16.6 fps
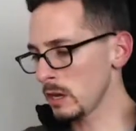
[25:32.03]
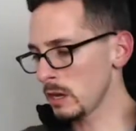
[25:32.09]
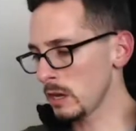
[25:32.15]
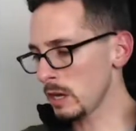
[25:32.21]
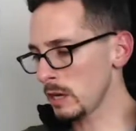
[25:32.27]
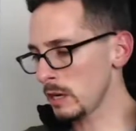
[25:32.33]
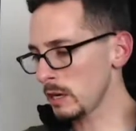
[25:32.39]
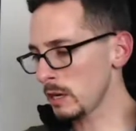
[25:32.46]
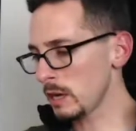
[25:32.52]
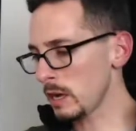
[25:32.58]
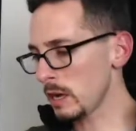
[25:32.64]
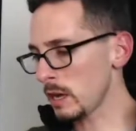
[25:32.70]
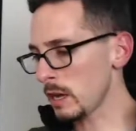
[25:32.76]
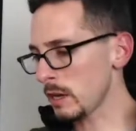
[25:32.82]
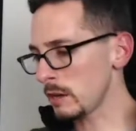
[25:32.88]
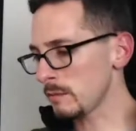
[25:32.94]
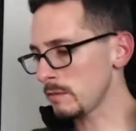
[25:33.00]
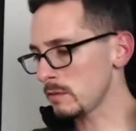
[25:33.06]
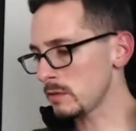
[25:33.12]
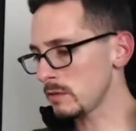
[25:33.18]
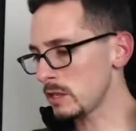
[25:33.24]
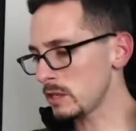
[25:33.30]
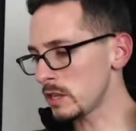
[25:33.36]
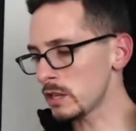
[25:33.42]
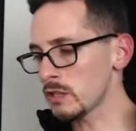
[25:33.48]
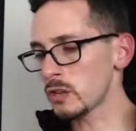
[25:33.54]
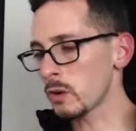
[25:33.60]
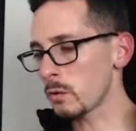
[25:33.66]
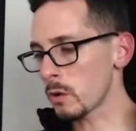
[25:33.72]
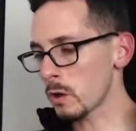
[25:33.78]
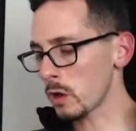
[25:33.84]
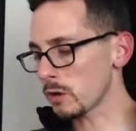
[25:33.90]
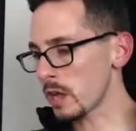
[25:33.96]
in the digital
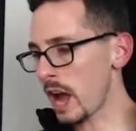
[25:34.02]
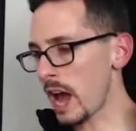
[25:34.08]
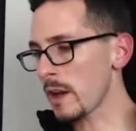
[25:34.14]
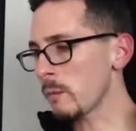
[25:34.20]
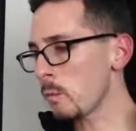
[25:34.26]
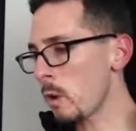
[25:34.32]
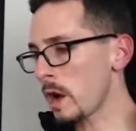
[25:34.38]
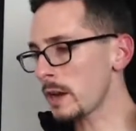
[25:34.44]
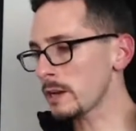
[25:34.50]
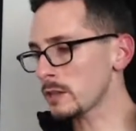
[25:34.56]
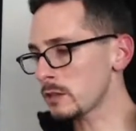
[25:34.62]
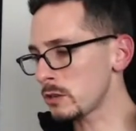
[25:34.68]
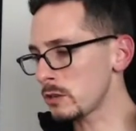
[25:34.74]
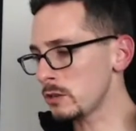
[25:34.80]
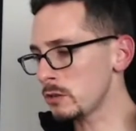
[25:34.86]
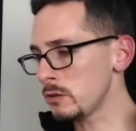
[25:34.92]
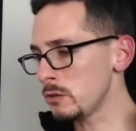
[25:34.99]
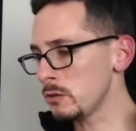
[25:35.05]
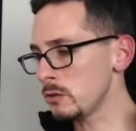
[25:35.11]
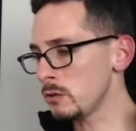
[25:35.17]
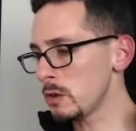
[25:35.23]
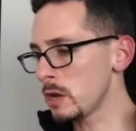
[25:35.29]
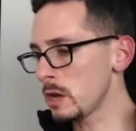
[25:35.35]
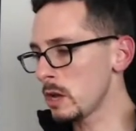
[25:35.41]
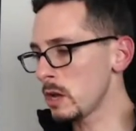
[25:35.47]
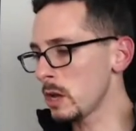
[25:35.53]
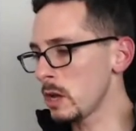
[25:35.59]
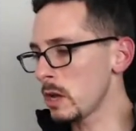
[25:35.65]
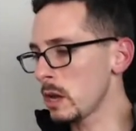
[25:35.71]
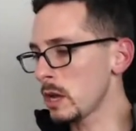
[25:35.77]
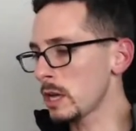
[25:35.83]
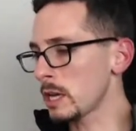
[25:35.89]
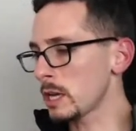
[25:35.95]
world. I want to
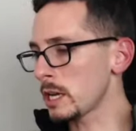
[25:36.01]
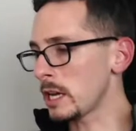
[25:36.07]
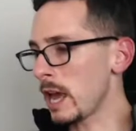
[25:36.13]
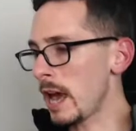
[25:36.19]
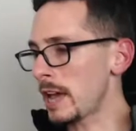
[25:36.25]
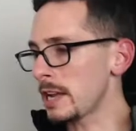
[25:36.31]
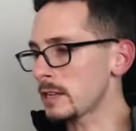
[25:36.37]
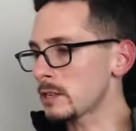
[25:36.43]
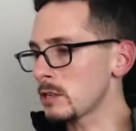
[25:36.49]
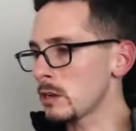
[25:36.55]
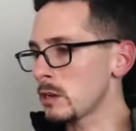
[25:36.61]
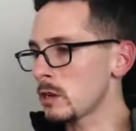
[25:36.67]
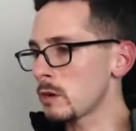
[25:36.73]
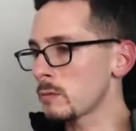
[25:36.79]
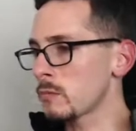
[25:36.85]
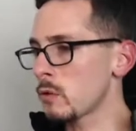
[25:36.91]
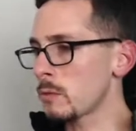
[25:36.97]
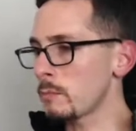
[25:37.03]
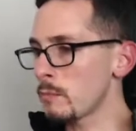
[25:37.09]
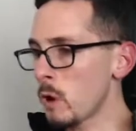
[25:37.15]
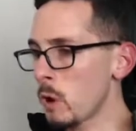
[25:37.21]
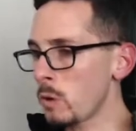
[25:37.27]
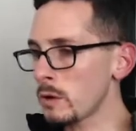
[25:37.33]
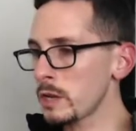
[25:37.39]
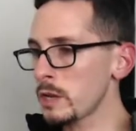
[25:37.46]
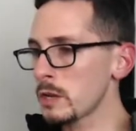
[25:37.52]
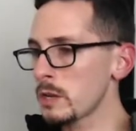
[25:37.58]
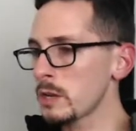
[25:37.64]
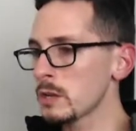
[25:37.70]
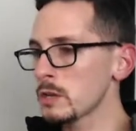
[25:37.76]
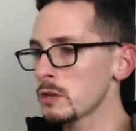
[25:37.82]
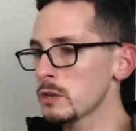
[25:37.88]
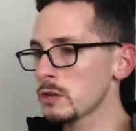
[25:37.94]
get promoted
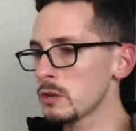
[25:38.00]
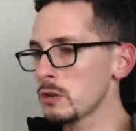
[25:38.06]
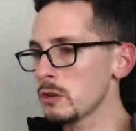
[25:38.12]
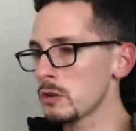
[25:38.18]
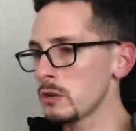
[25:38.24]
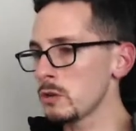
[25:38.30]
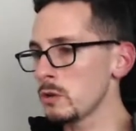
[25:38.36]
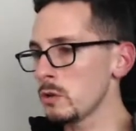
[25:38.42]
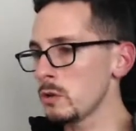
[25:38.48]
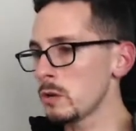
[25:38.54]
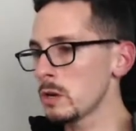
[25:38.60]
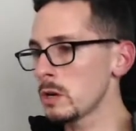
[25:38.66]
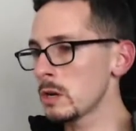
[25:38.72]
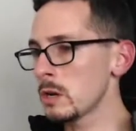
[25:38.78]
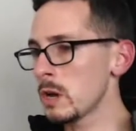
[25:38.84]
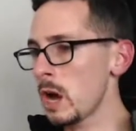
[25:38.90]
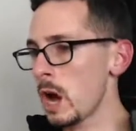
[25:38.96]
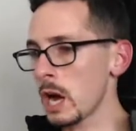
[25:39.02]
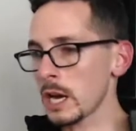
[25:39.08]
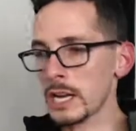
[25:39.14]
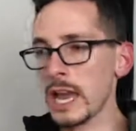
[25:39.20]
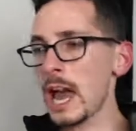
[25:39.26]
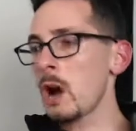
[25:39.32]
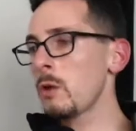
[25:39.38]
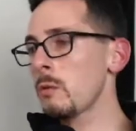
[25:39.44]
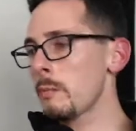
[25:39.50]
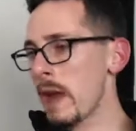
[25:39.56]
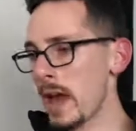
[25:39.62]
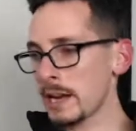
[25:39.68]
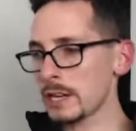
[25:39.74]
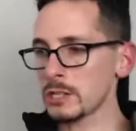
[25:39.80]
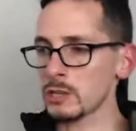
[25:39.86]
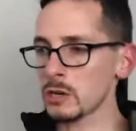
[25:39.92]
to account
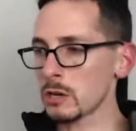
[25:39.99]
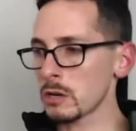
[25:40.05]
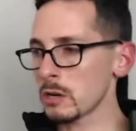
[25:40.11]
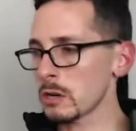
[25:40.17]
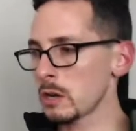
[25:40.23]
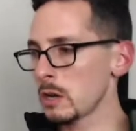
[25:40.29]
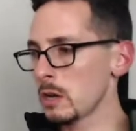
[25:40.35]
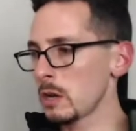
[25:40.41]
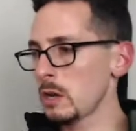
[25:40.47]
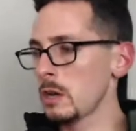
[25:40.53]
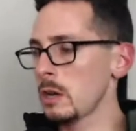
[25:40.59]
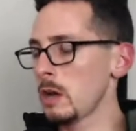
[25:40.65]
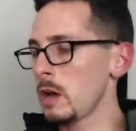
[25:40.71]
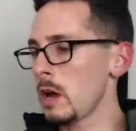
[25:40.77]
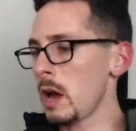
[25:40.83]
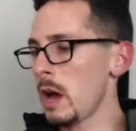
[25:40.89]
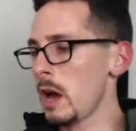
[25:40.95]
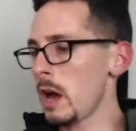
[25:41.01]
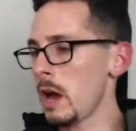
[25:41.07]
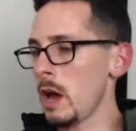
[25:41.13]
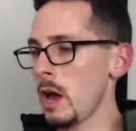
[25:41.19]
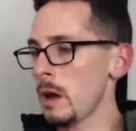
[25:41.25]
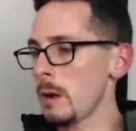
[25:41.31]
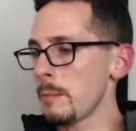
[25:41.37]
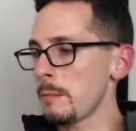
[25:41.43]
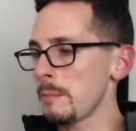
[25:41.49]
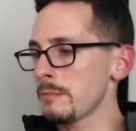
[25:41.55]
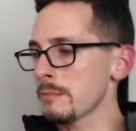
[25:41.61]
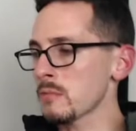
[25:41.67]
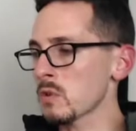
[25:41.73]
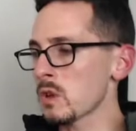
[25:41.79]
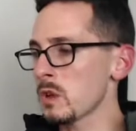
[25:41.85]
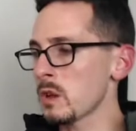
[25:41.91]
manager
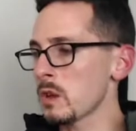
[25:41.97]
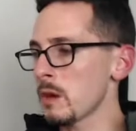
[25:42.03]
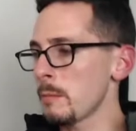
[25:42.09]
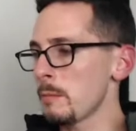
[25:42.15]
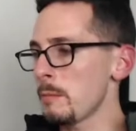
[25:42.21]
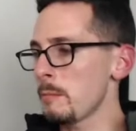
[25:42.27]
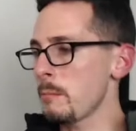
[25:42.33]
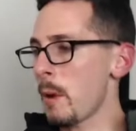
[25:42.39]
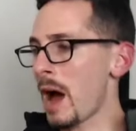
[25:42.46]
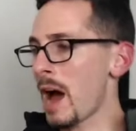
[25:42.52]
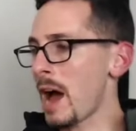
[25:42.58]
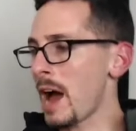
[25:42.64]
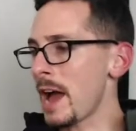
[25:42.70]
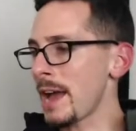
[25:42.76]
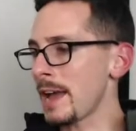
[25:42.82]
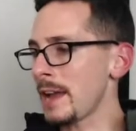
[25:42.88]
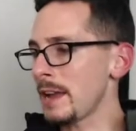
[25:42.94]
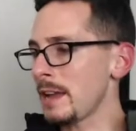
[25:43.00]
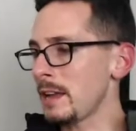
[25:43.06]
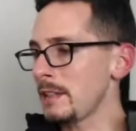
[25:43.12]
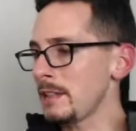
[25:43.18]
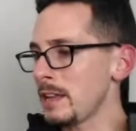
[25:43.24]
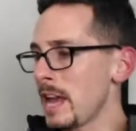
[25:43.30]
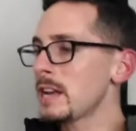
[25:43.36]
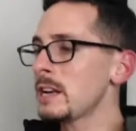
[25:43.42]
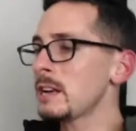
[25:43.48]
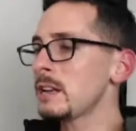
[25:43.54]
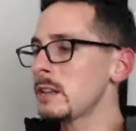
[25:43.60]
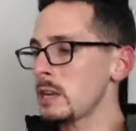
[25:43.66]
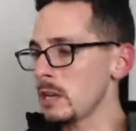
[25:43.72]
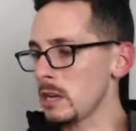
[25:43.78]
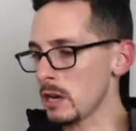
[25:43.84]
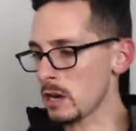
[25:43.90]
by the end of the
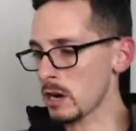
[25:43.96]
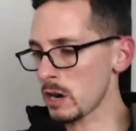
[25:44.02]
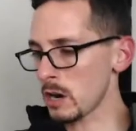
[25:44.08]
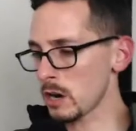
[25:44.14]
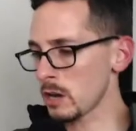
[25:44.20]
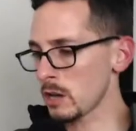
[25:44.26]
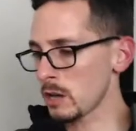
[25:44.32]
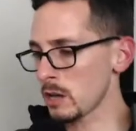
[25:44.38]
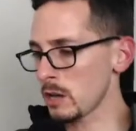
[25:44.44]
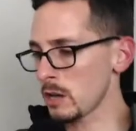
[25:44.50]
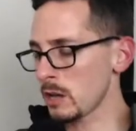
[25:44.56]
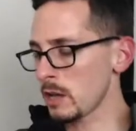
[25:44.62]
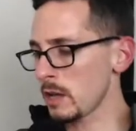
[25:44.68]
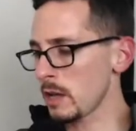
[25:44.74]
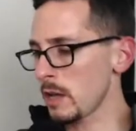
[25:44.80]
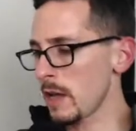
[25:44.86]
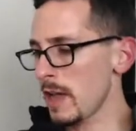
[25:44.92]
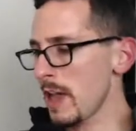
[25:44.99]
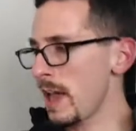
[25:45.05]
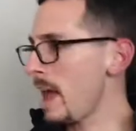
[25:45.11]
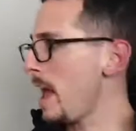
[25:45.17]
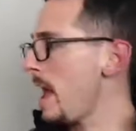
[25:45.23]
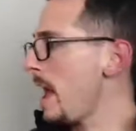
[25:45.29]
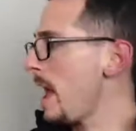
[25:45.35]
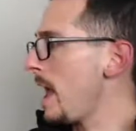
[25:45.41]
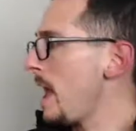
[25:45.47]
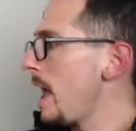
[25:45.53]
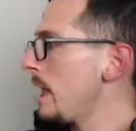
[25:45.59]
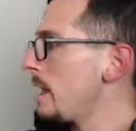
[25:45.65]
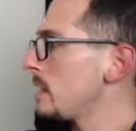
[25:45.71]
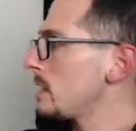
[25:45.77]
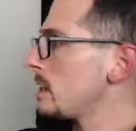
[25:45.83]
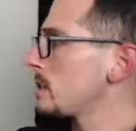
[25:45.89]
year.
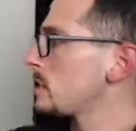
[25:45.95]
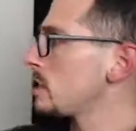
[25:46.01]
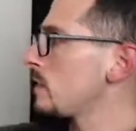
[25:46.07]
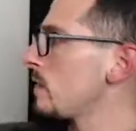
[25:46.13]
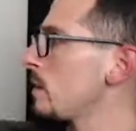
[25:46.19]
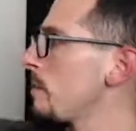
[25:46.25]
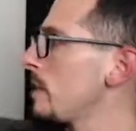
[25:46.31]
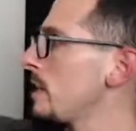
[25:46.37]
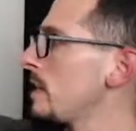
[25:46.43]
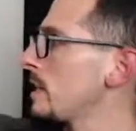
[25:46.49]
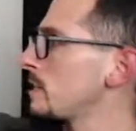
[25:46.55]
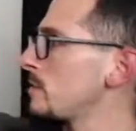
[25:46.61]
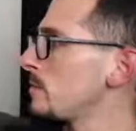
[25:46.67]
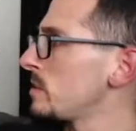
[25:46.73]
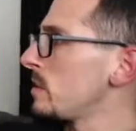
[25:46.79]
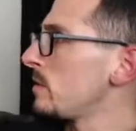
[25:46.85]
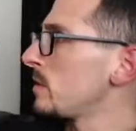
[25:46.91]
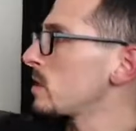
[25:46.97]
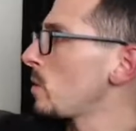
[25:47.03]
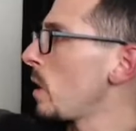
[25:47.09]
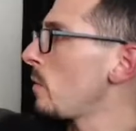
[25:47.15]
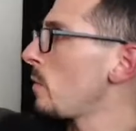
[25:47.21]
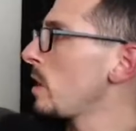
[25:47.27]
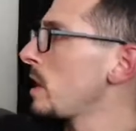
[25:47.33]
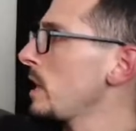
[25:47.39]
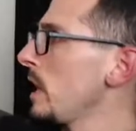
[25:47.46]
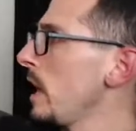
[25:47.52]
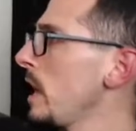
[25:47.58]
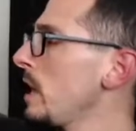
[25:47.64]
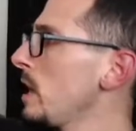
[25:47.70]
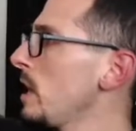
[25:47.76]
And let's see if I made that specific. So I want to get